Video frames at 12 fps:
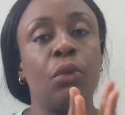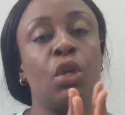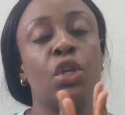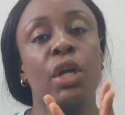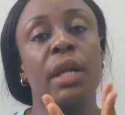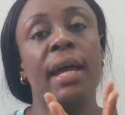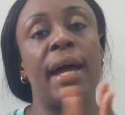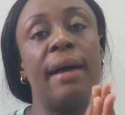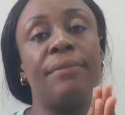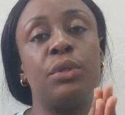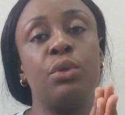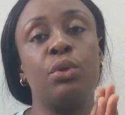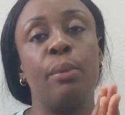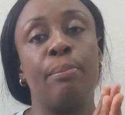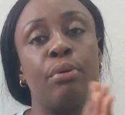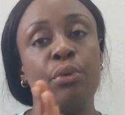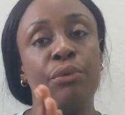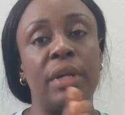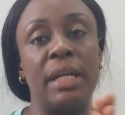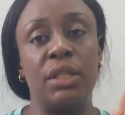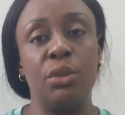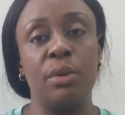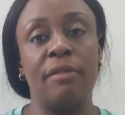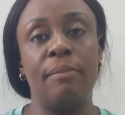you're going to have to prove that
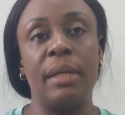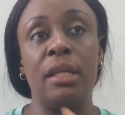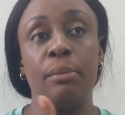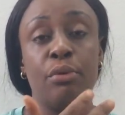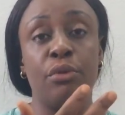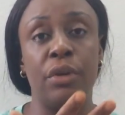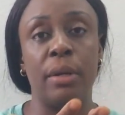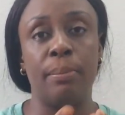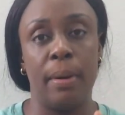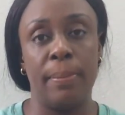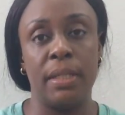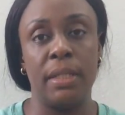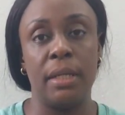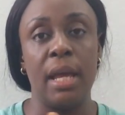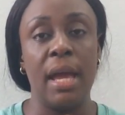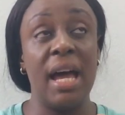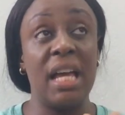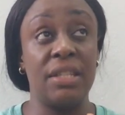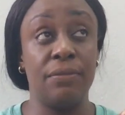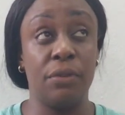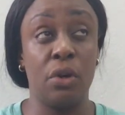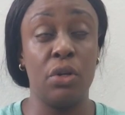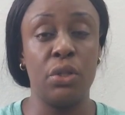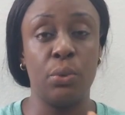you have been improving the property. As
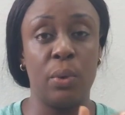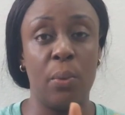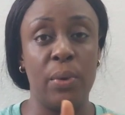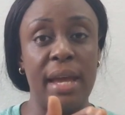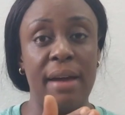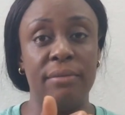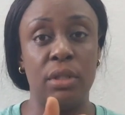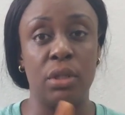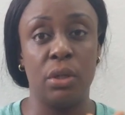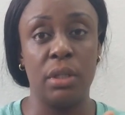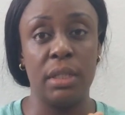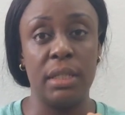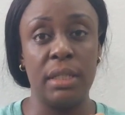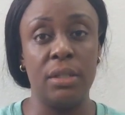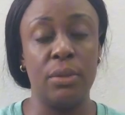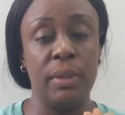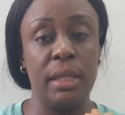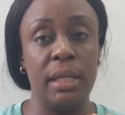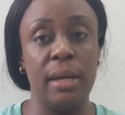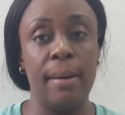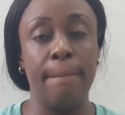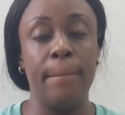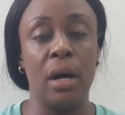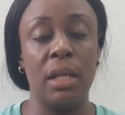for us, what we have done since we
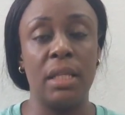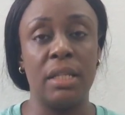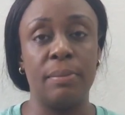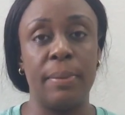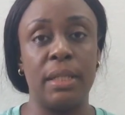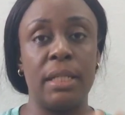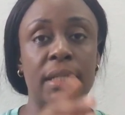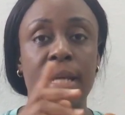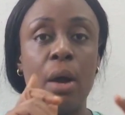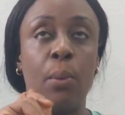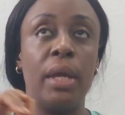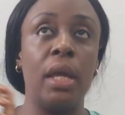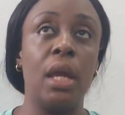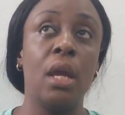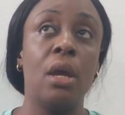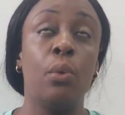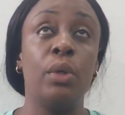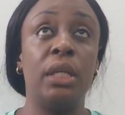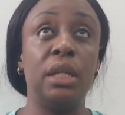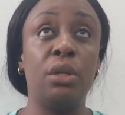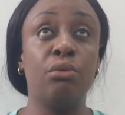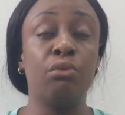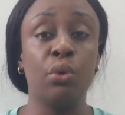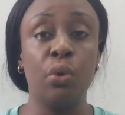bought this property is that we did
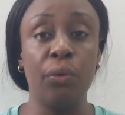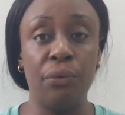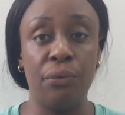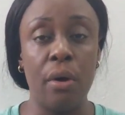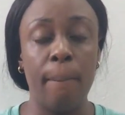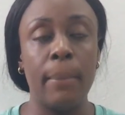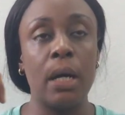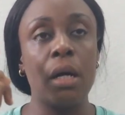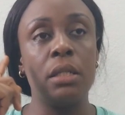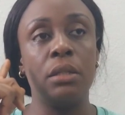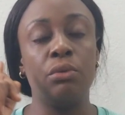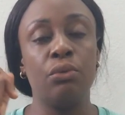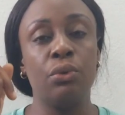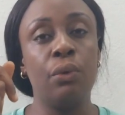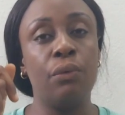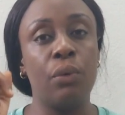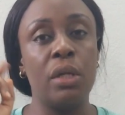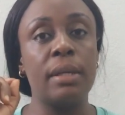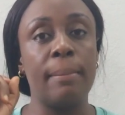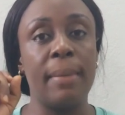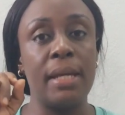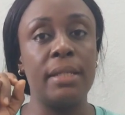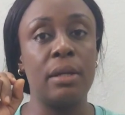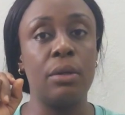the roof, because the roof was a
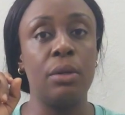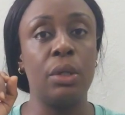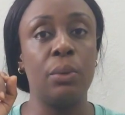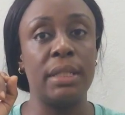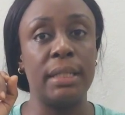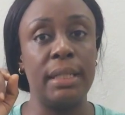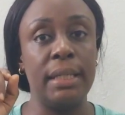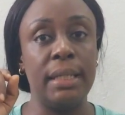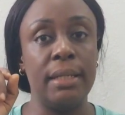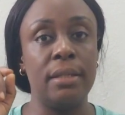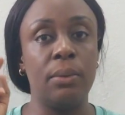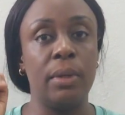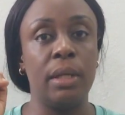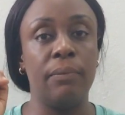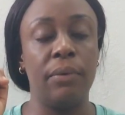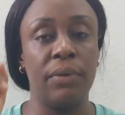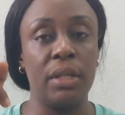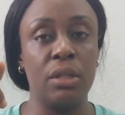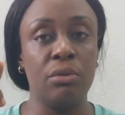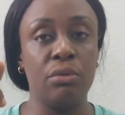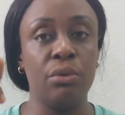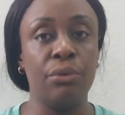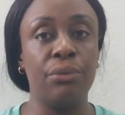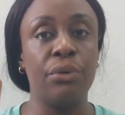mess and it was leaking. So we fixed the
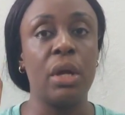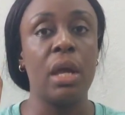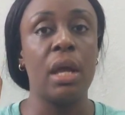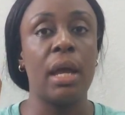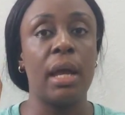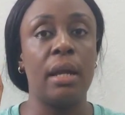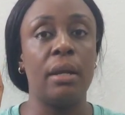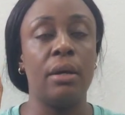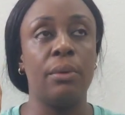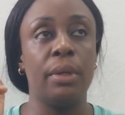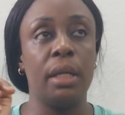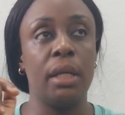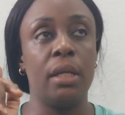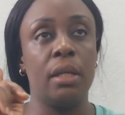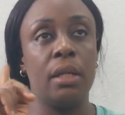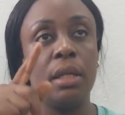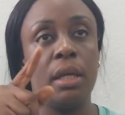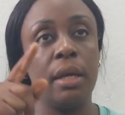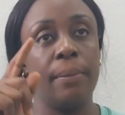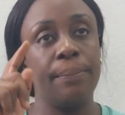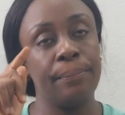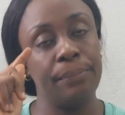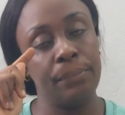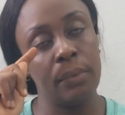roof, and we did the
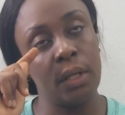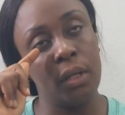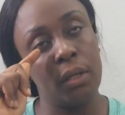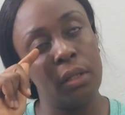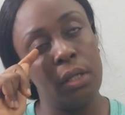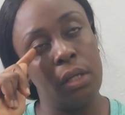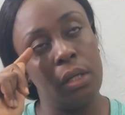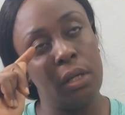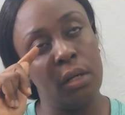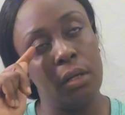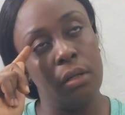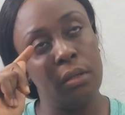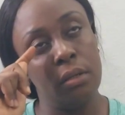thing there.